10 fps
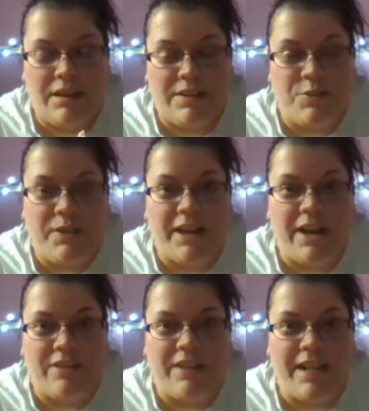It's really
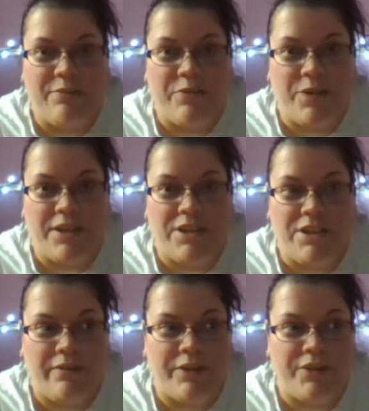hard to get footage
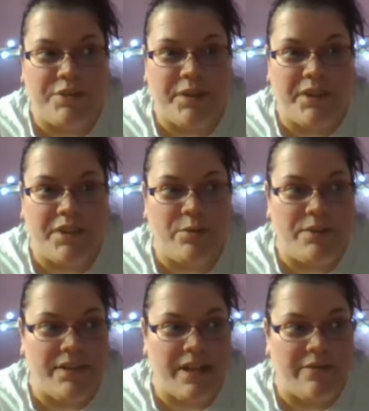of her doing
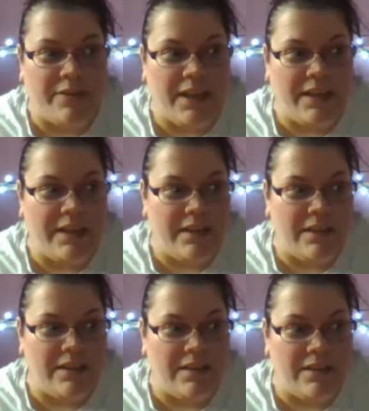cute stuff. Like,
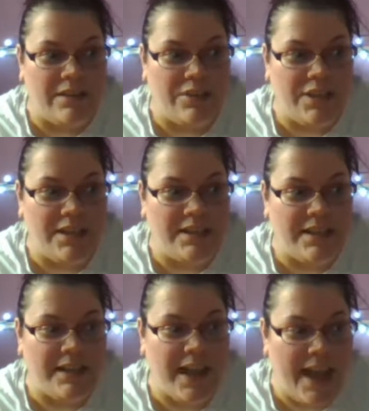she's
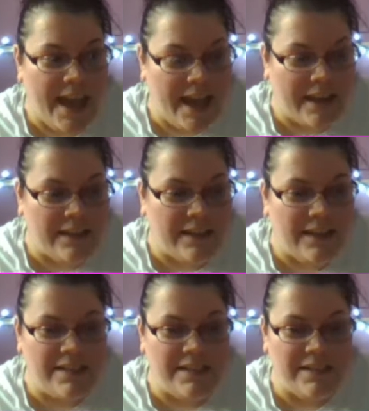a cat.
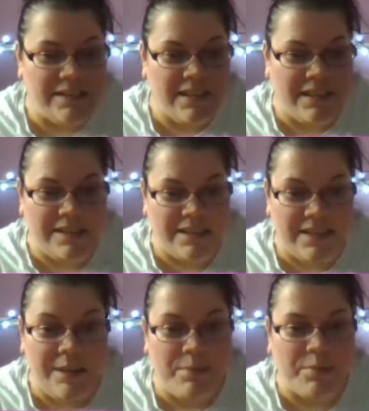They
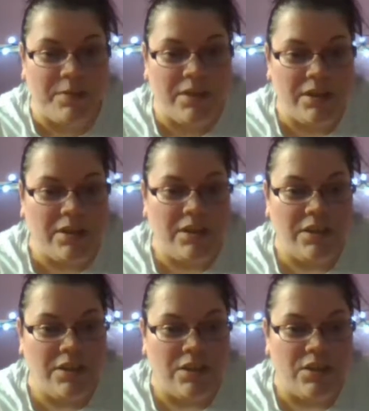sleep
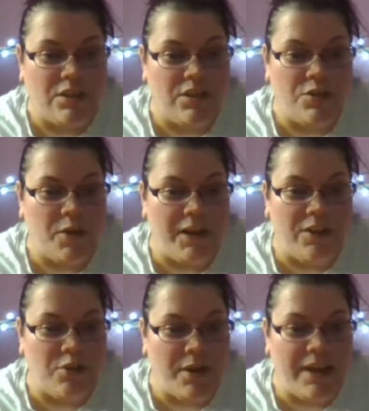
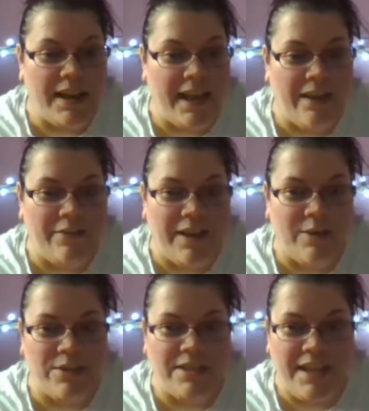23 and a half
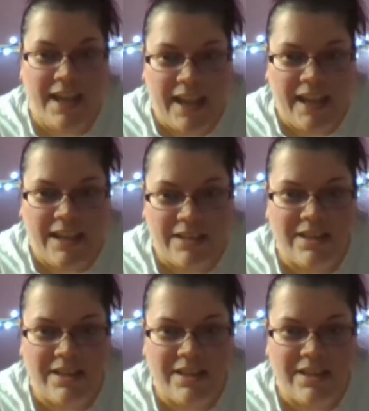hours a day.